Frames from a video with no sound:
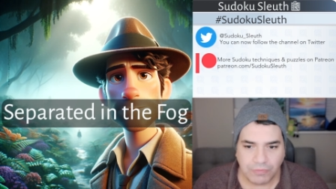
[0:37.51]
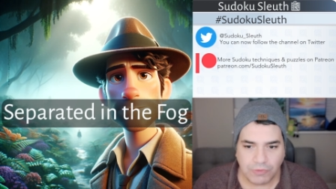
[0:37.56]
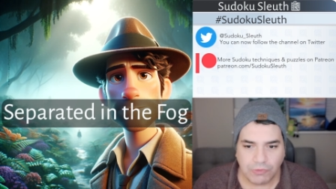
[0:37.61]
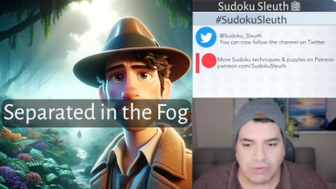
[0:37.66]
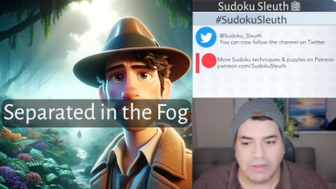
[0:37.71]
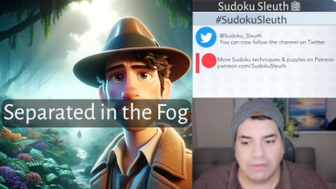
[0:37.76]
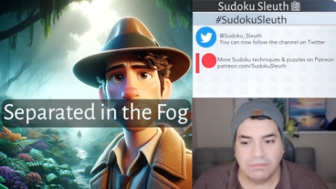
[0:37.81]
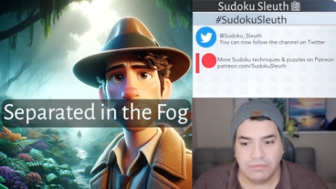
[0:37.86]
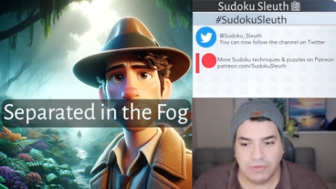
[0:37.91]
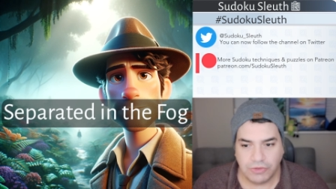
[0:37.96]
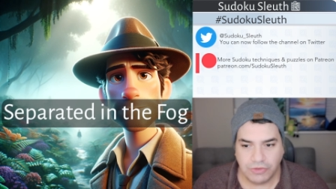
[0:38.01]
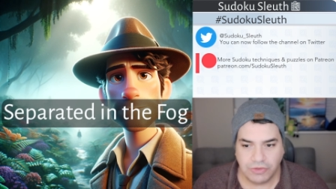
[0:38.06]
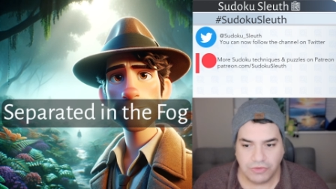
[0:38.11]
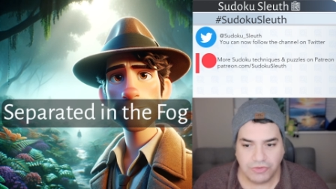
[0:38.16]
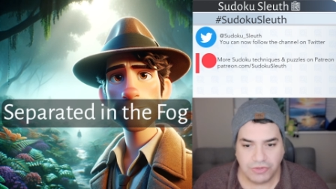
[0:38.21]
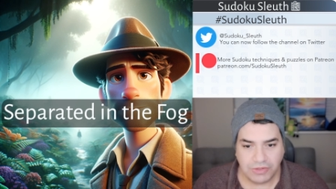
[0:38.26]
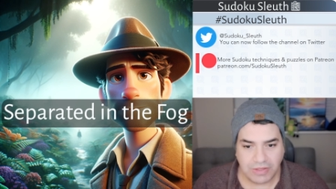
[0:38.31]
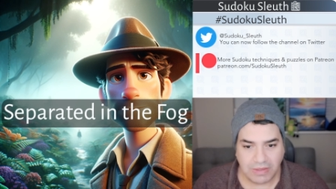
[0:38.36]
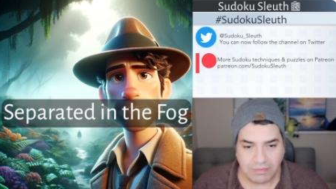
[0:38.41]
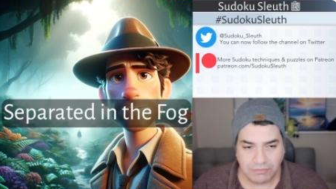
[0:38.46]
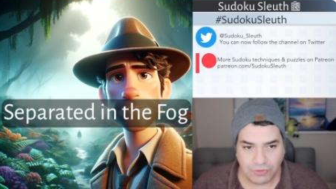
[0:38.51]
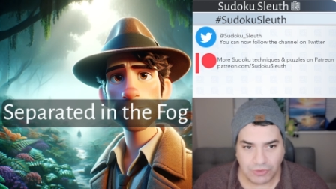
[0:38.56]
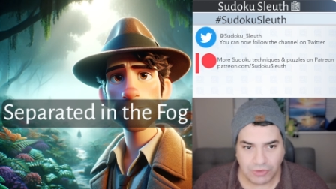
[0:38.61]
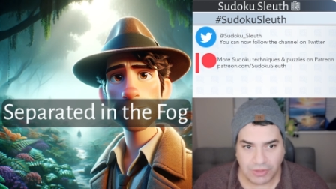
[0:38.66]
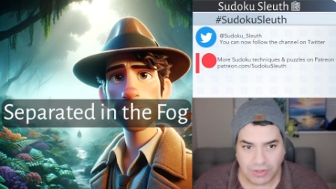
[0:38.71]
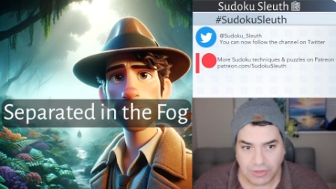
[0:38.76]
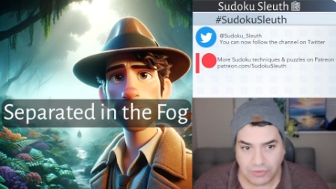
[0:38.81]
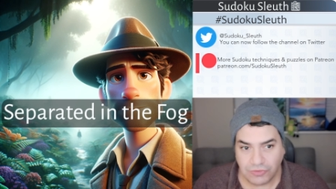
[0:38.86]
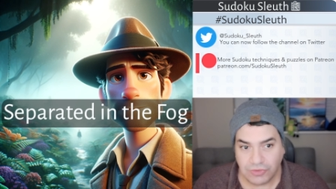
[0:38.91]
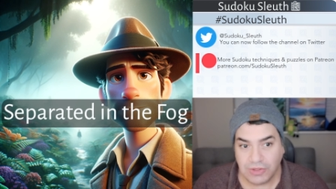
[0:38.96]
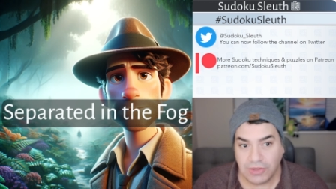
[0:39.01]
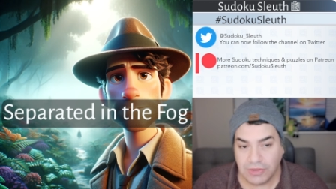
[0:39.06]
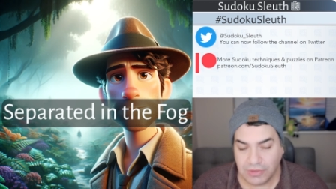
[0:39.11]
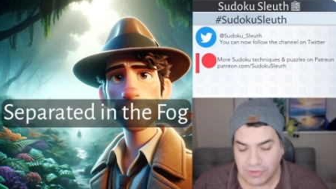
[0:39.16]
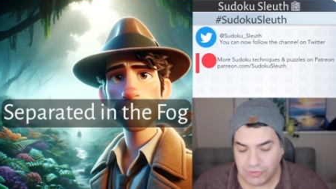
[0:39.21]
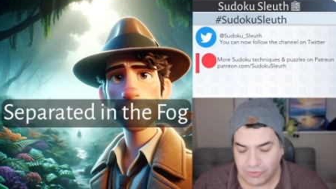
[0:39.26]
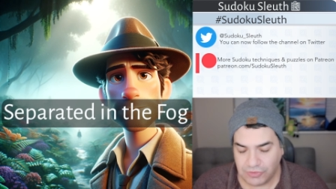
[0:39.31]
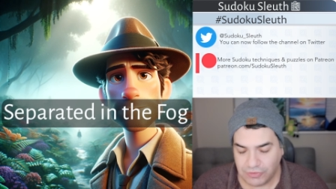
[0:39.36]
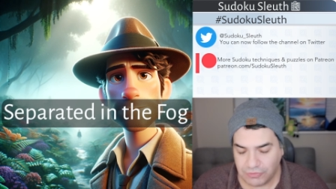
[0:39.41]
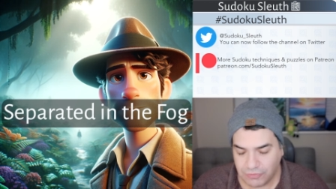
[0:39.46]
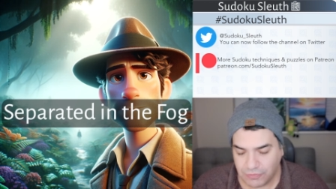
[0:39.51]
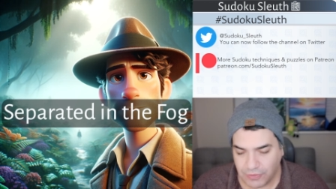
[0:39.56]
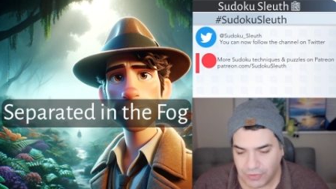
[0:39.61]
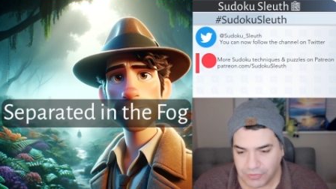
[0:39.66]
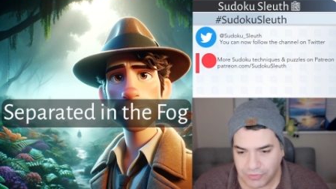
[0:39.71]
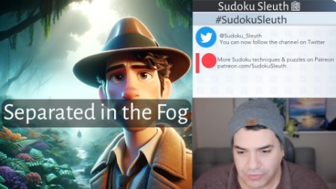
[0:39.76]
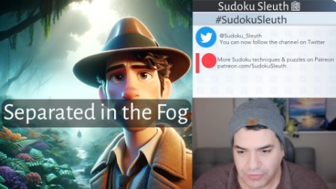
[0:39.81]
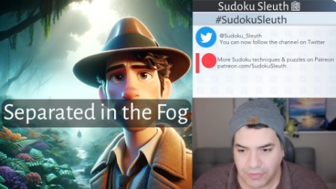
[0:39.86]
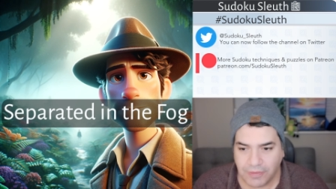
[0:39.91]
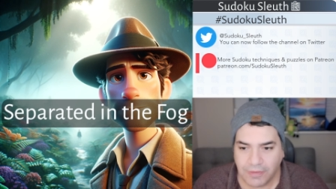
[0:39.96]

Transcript: well, you're going to see Nabner lines, you're going to see fog,